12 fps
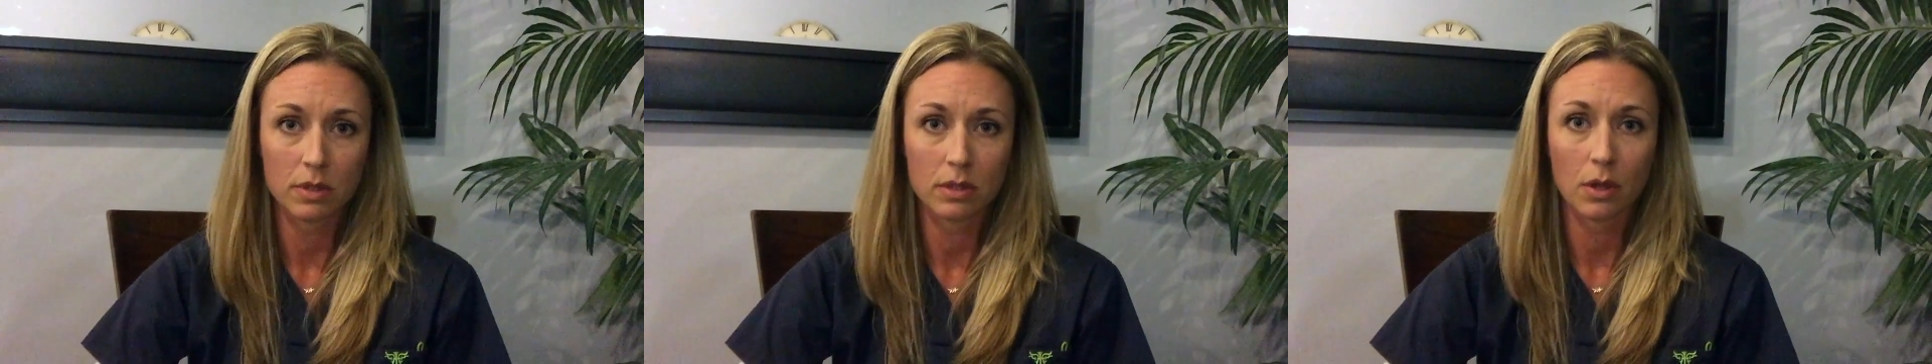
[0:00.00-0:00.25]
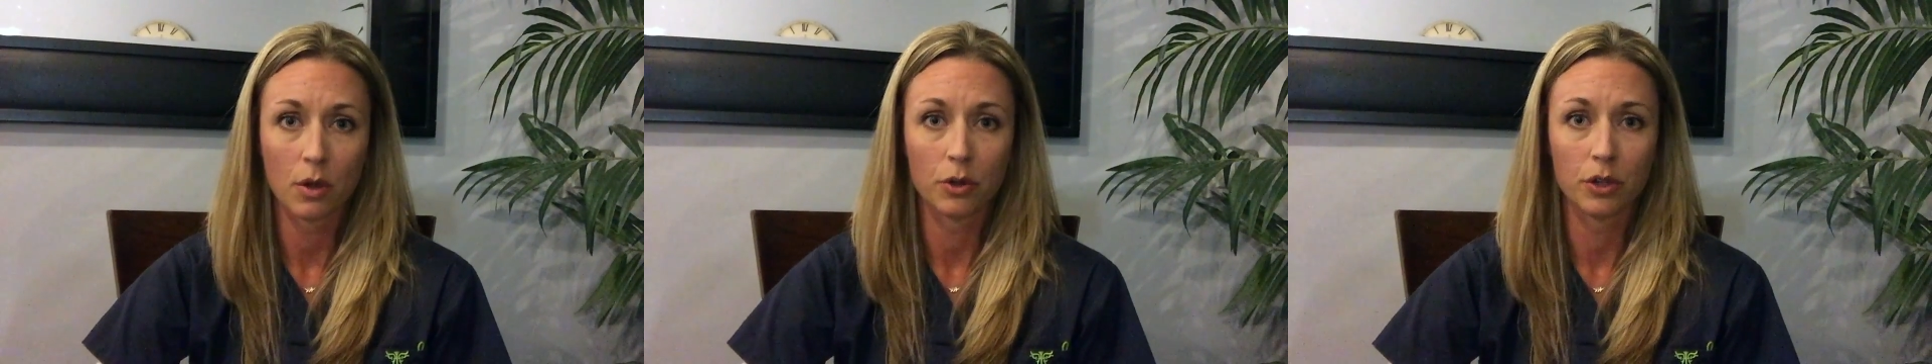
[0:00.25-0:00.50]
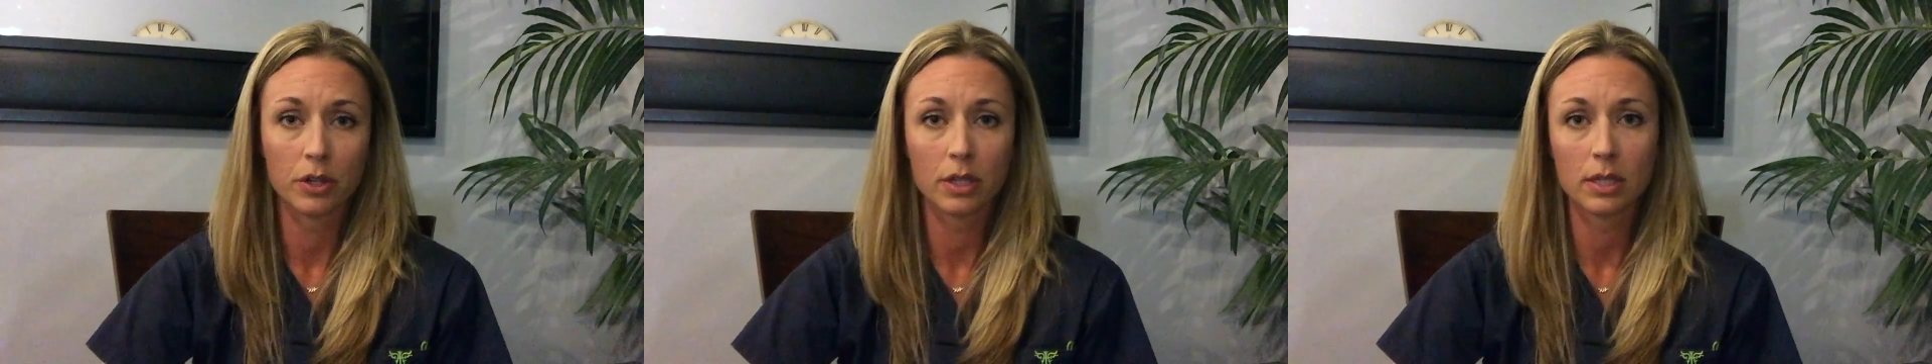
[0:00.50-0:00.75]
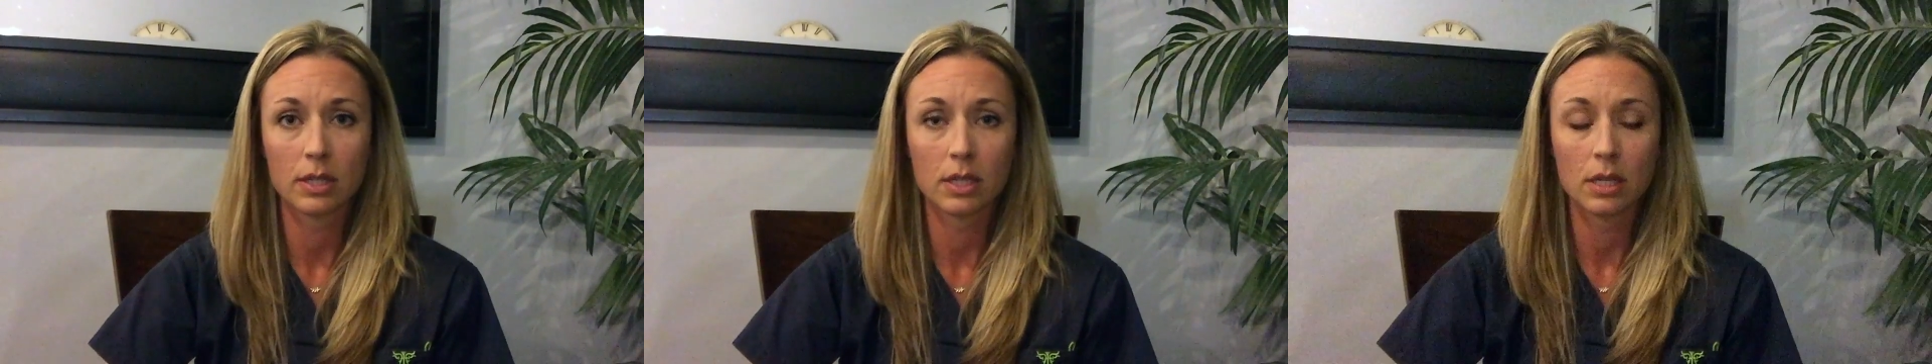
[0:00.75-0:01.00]
So you're
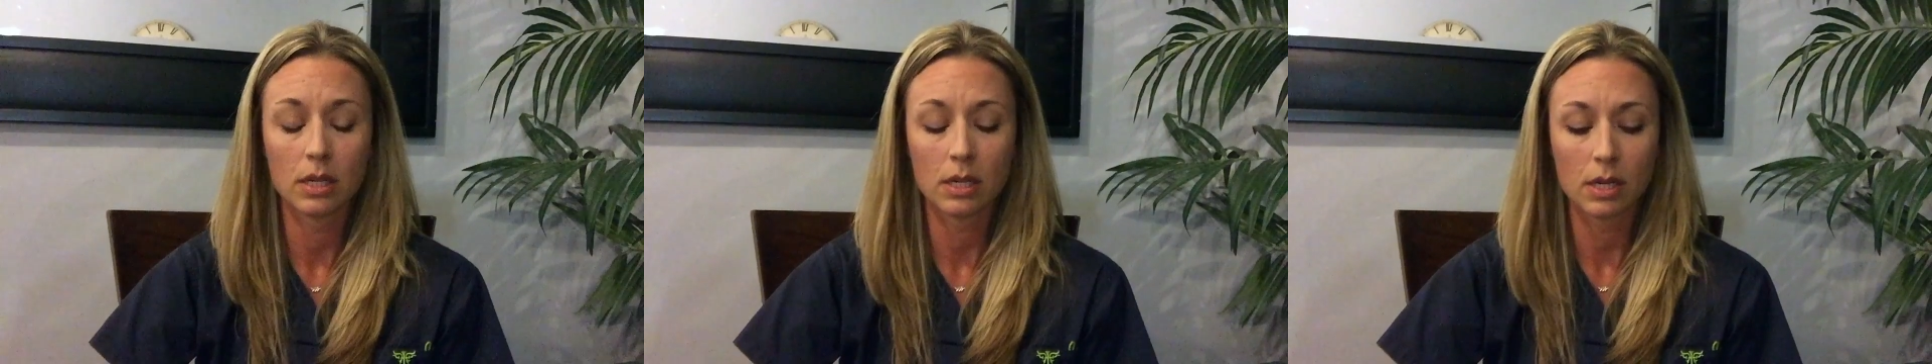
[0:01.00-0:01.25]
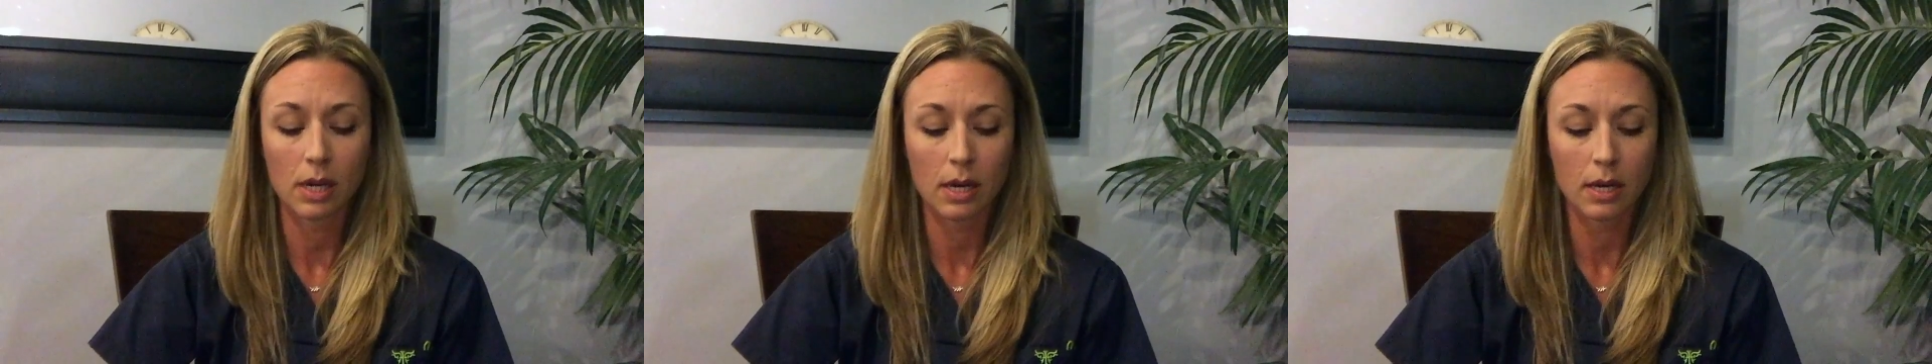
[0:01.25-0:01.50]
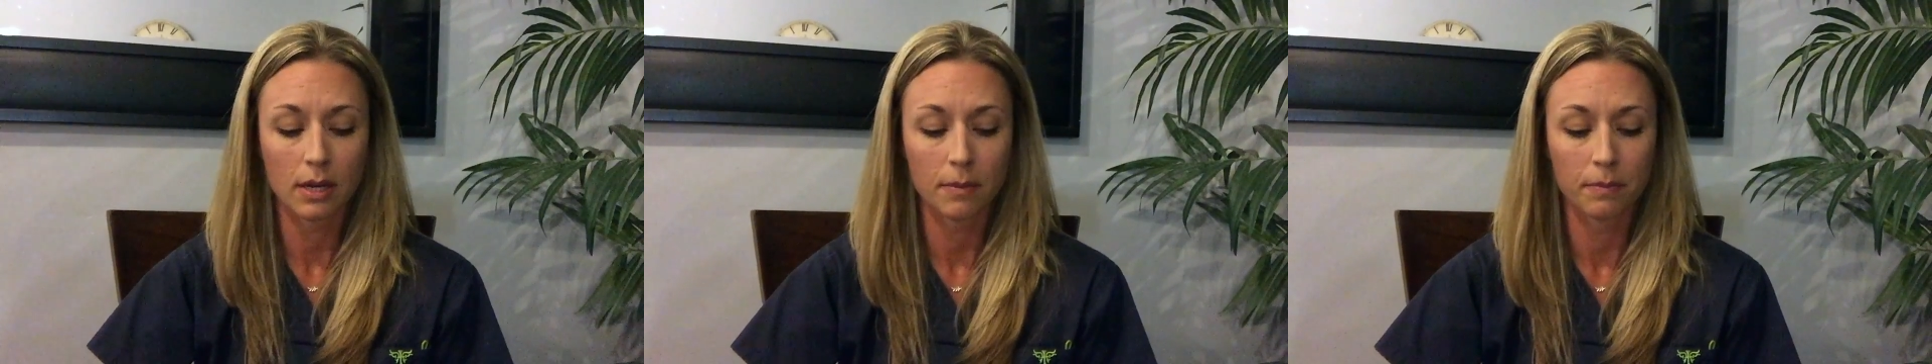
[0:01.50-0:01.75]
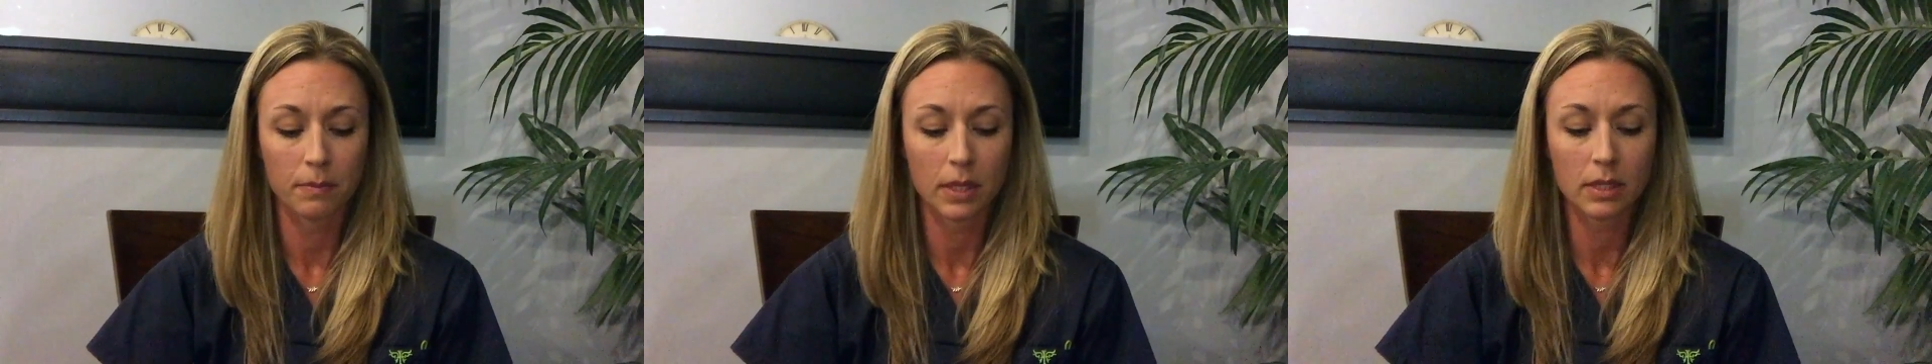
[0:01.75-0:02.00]
going to see,
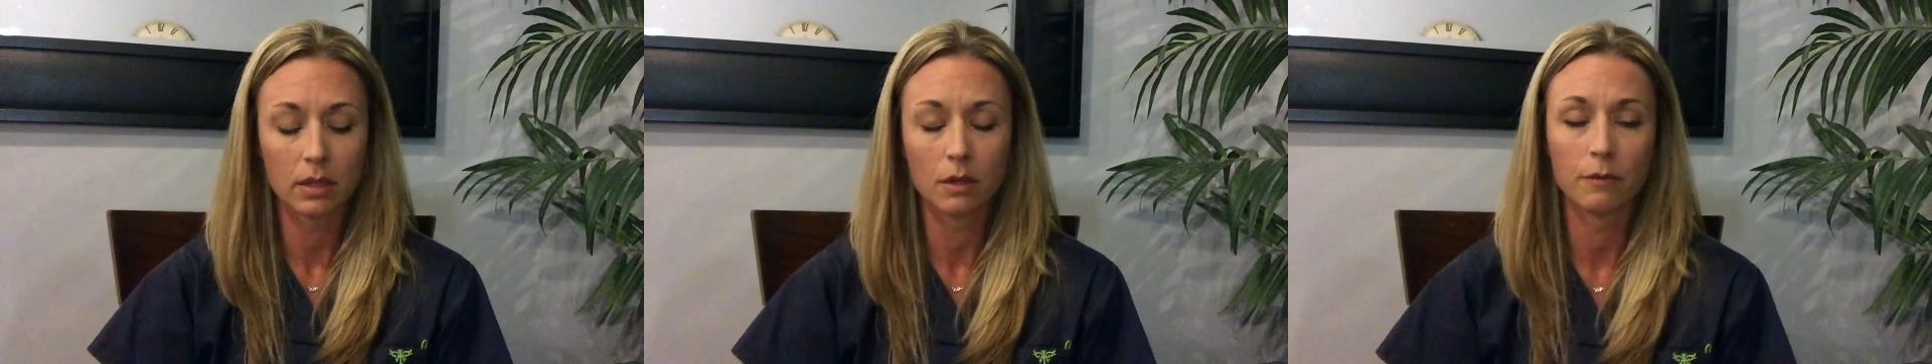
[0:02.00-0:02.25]
it's going